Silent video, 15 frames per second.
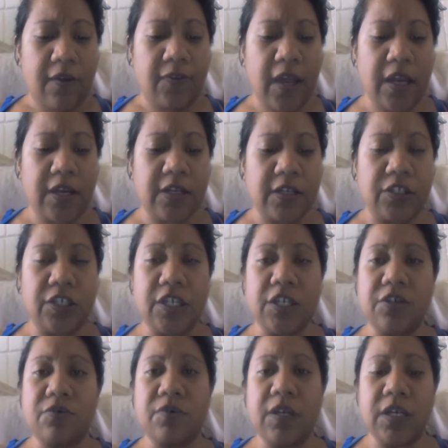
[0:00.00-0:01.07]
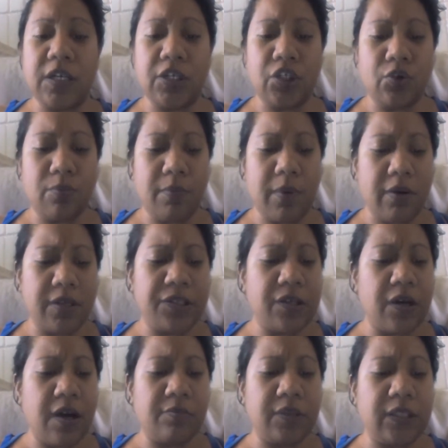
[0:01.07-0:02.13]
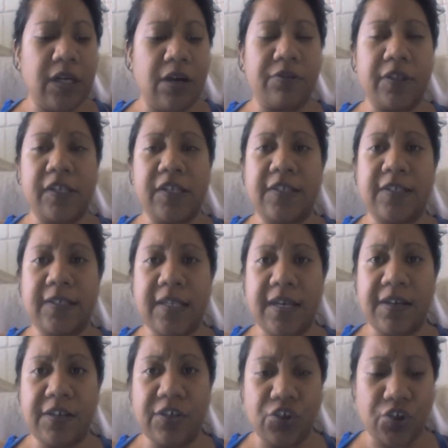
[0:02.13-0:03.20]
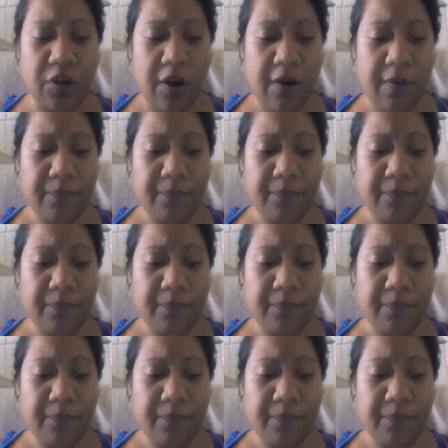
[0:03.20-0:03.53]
then continued into maritime Southeast Asia.